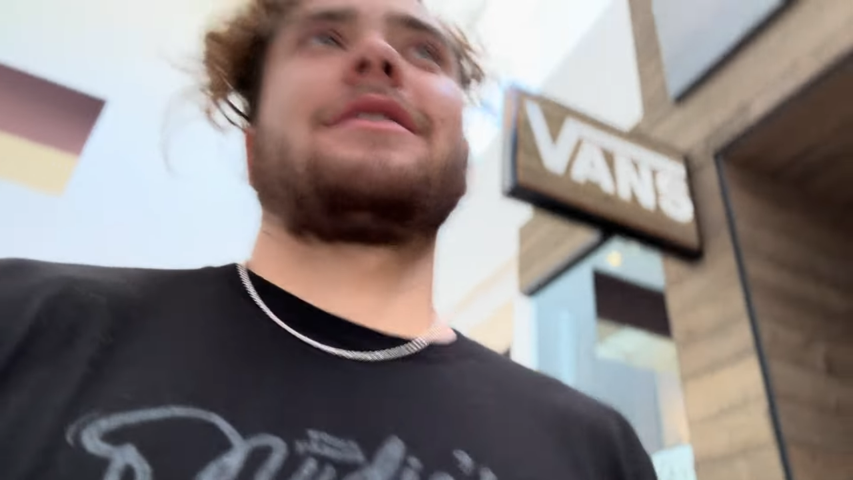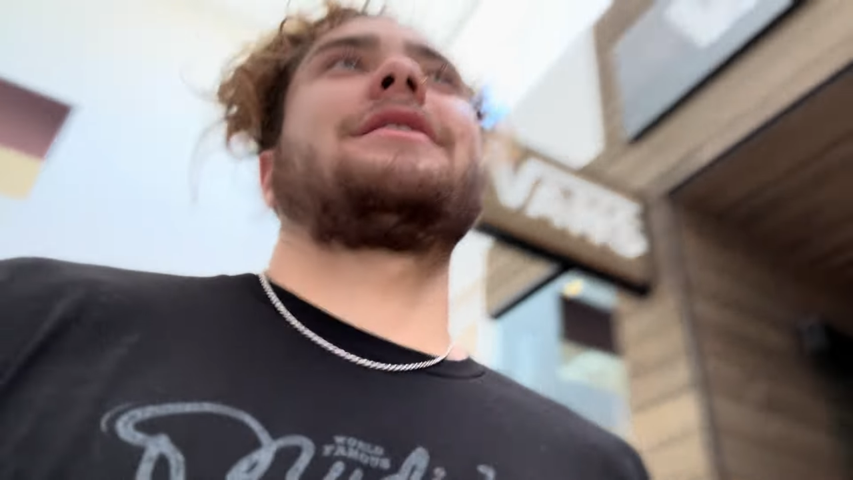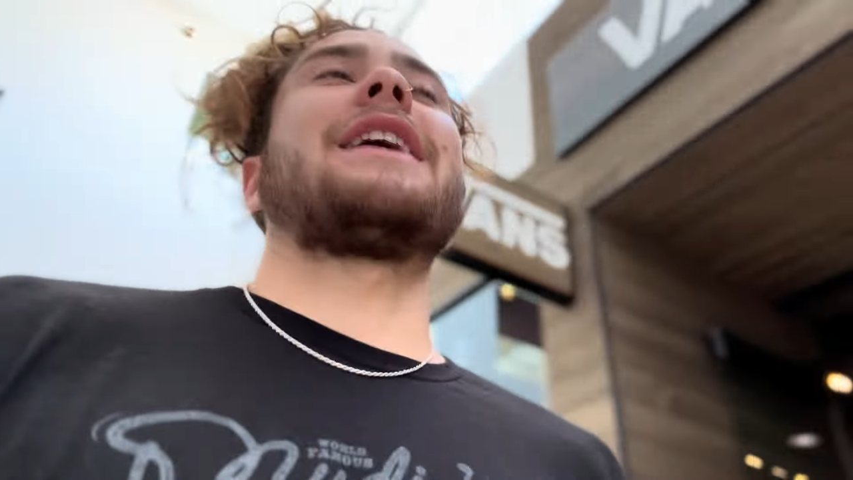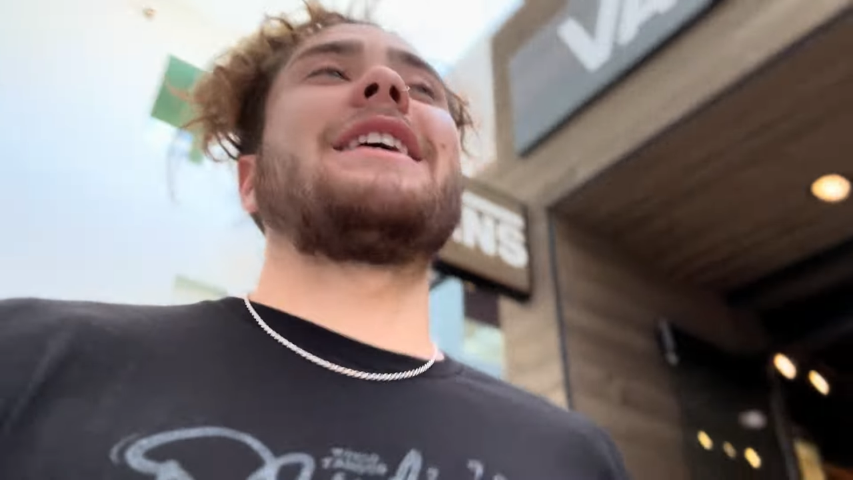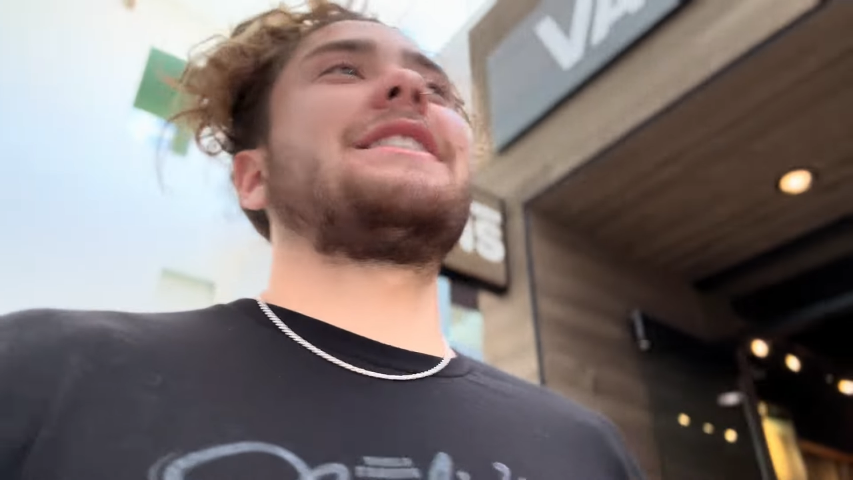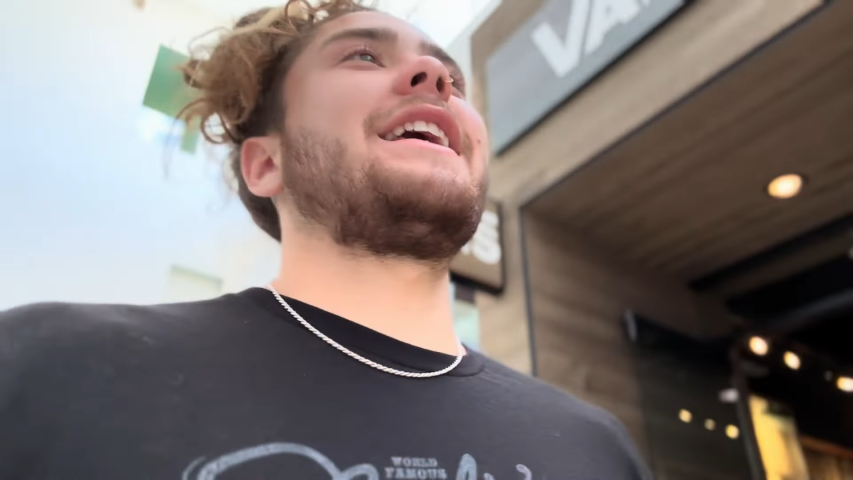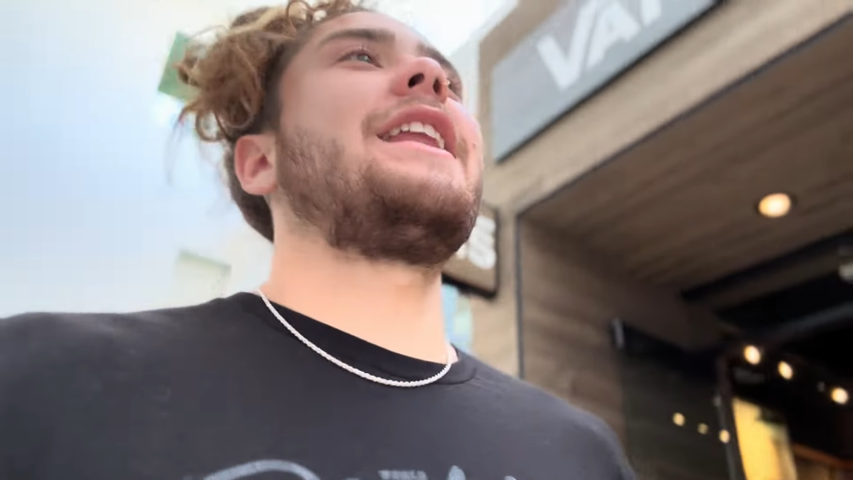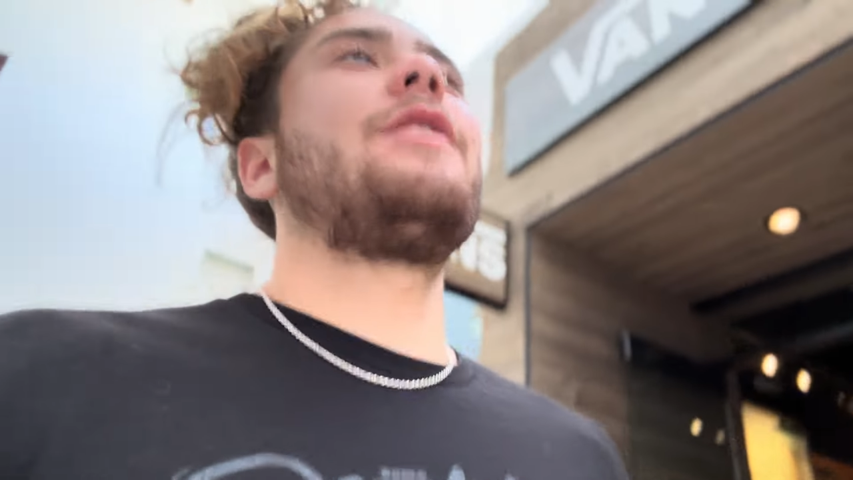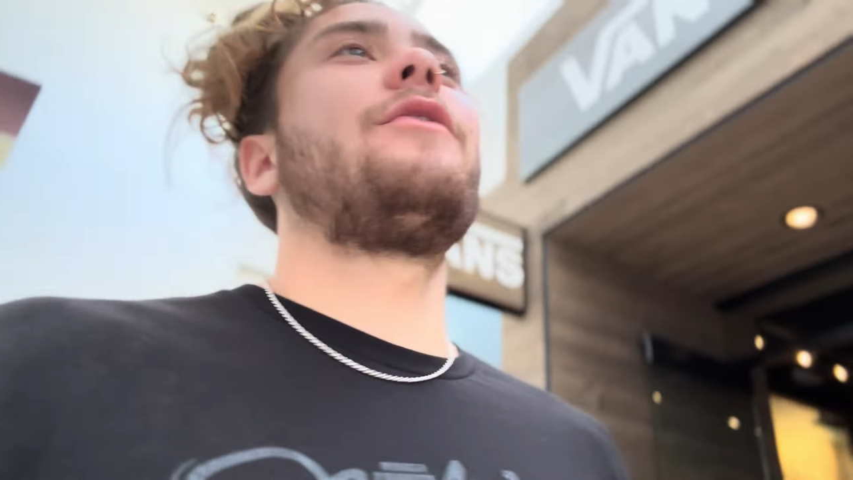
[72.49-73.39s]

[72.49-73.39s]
Size 10 in